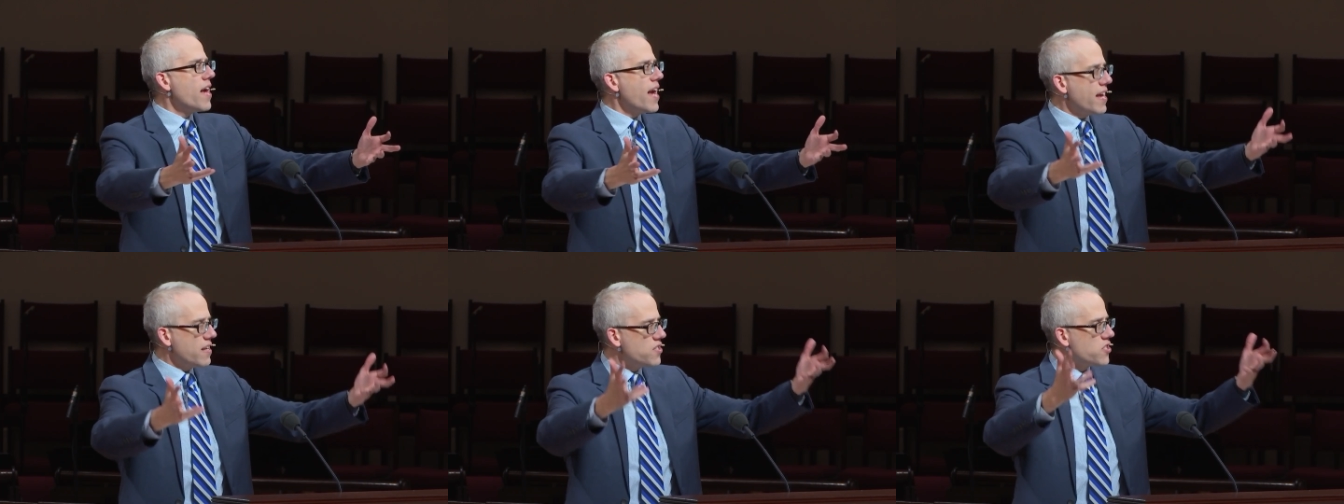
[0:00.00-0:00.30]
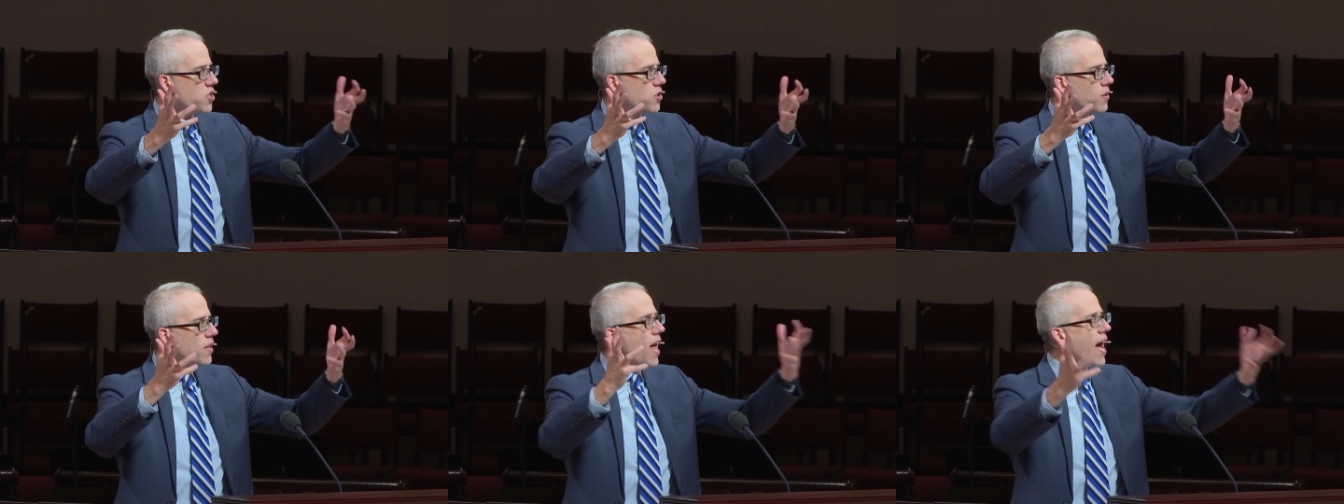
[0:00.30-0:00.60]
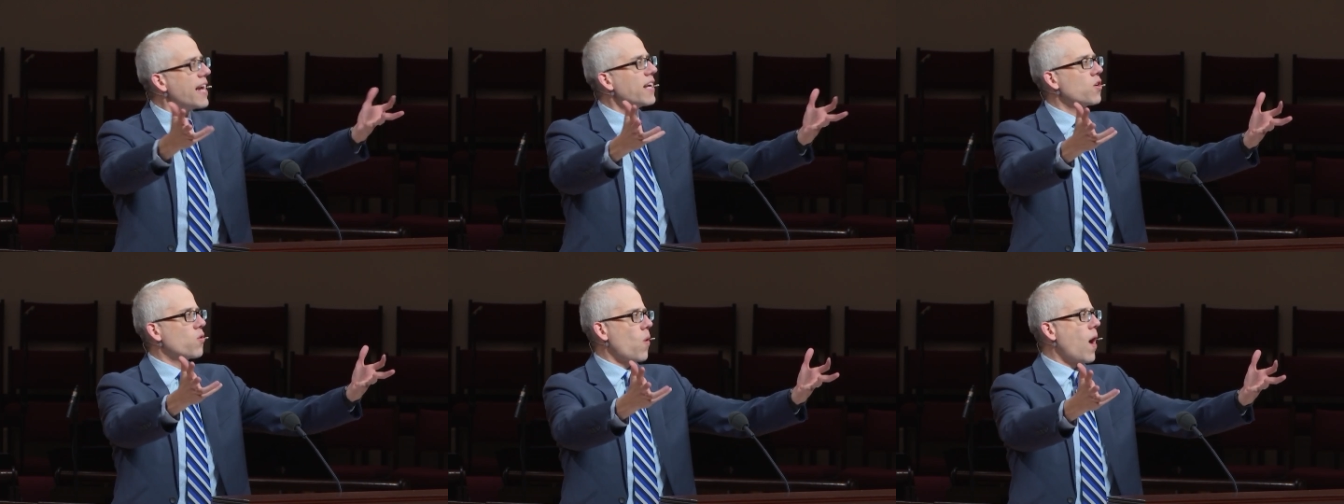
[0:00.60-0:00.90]
and do
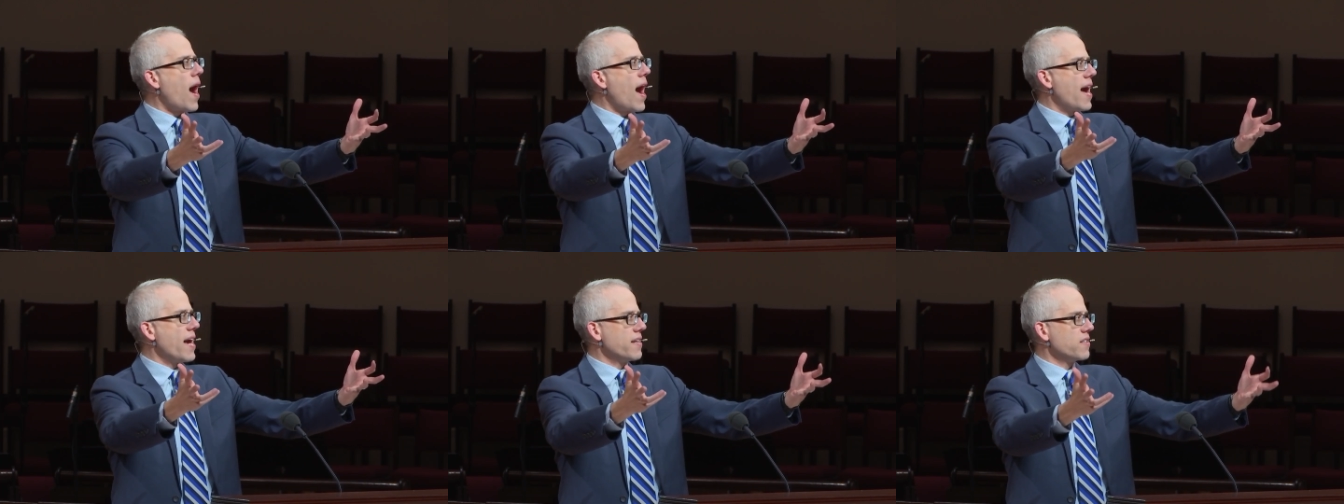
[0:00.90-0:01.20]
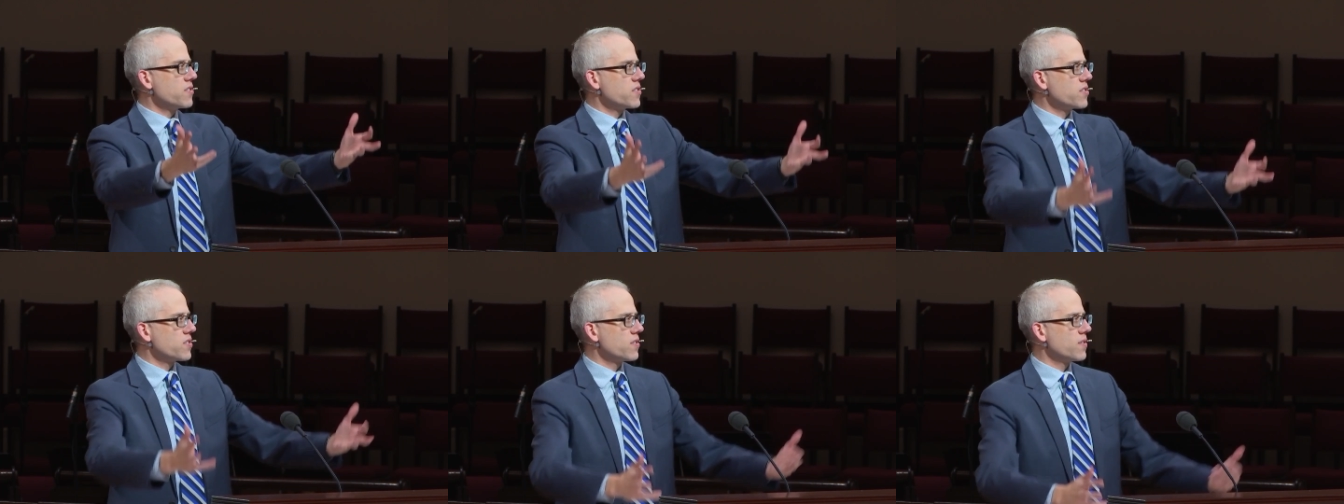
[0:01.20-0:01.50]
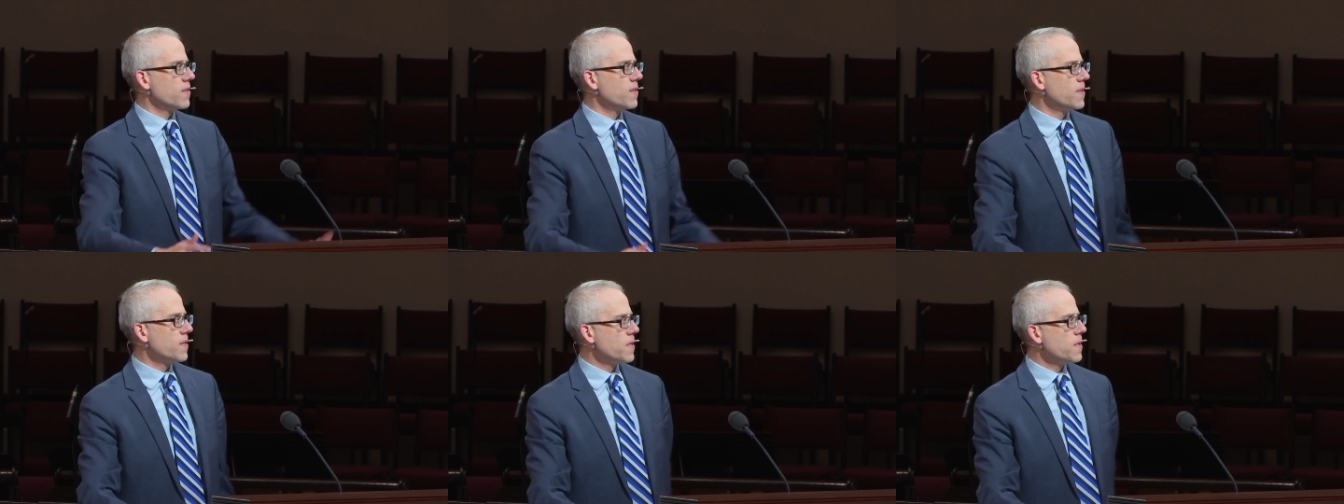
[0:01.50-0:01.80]
likewise.
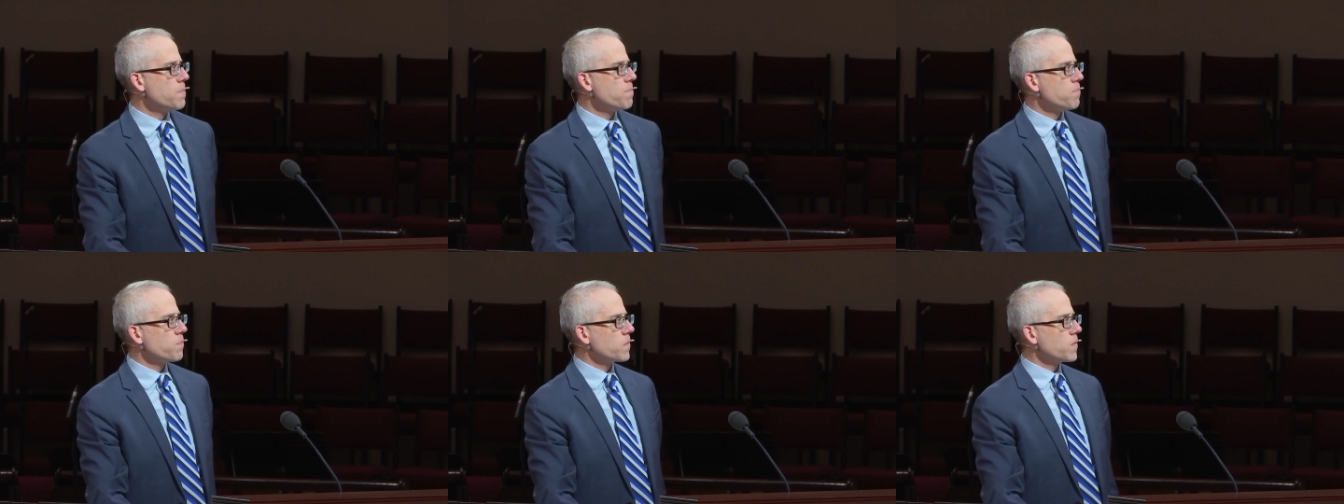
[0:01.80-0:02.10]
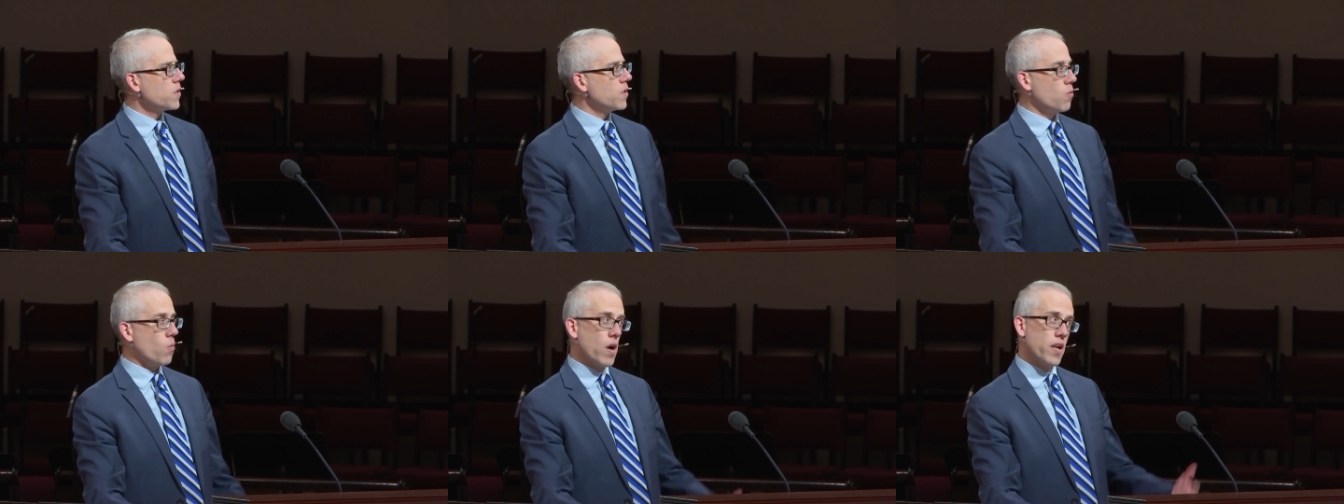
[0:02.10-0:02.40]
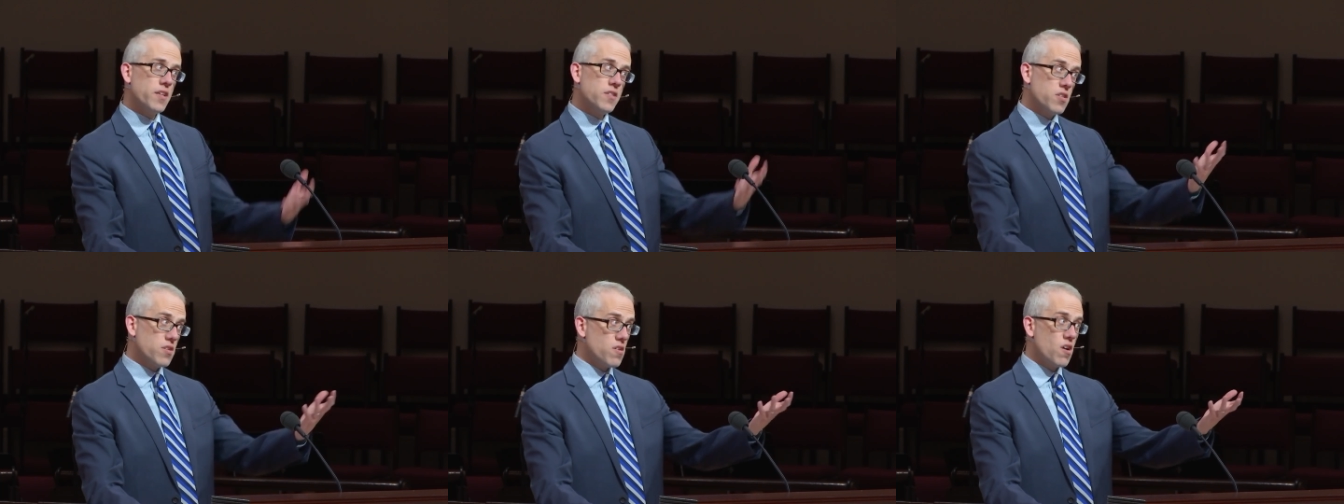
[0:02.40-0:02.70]
You
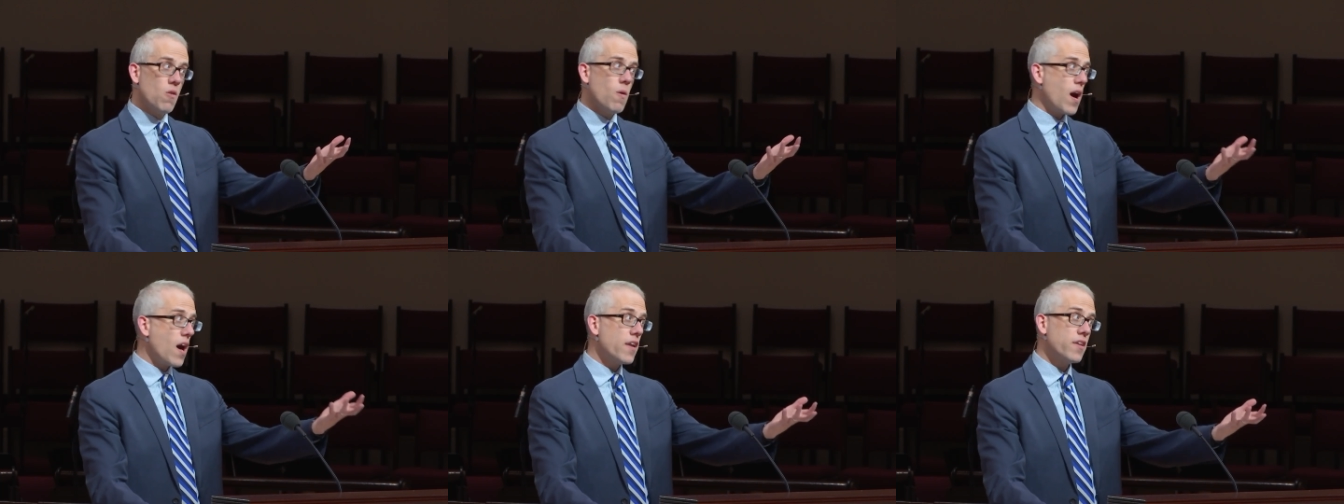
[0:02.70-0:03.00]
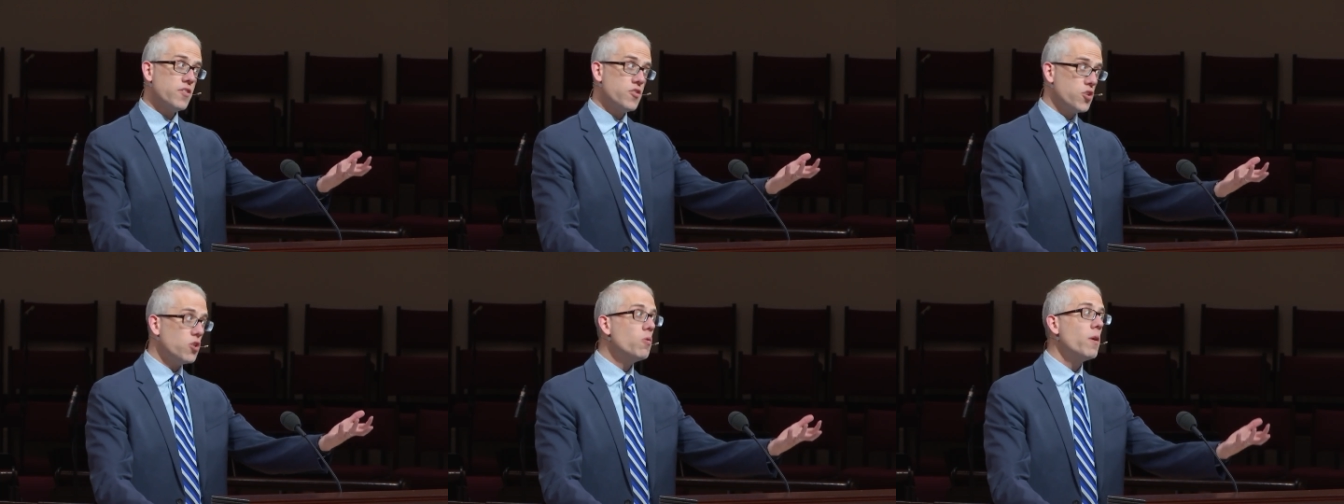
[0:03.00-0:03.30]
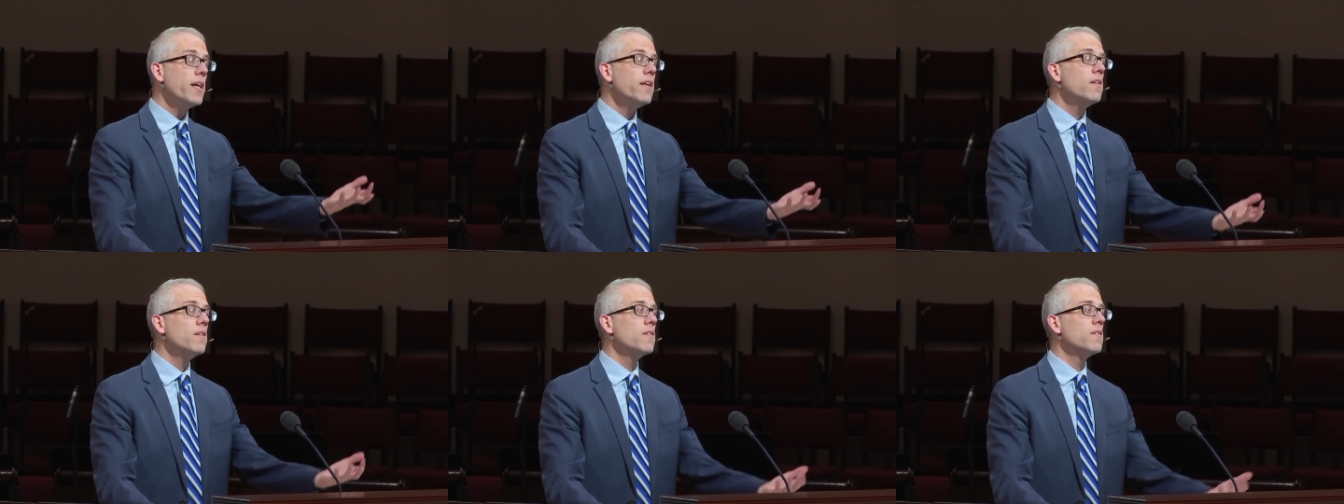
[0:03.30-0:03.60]
wanted to know how to do
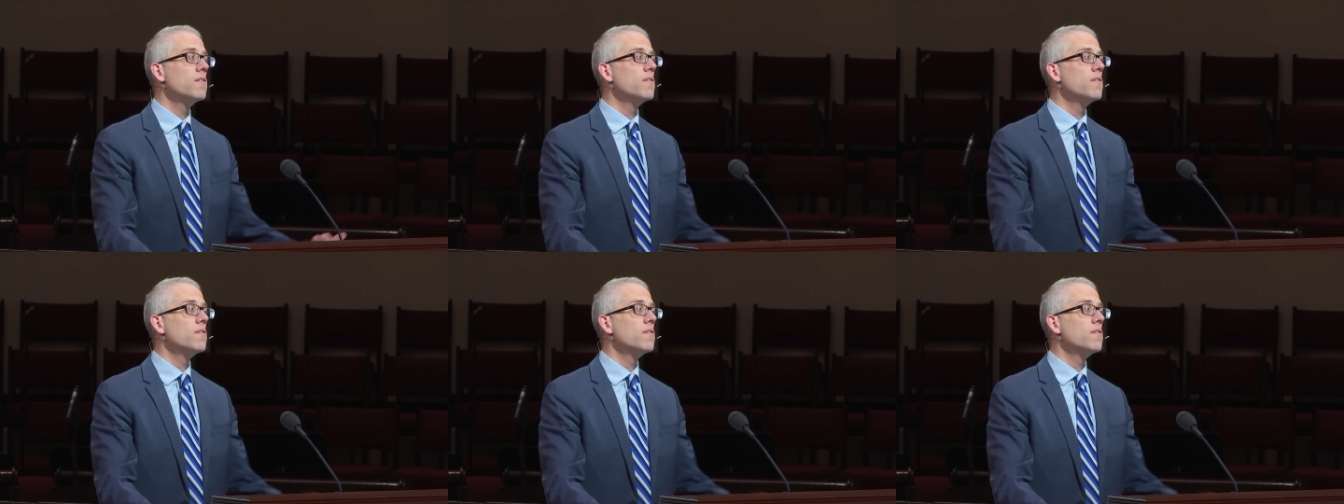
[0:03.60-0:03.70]
it.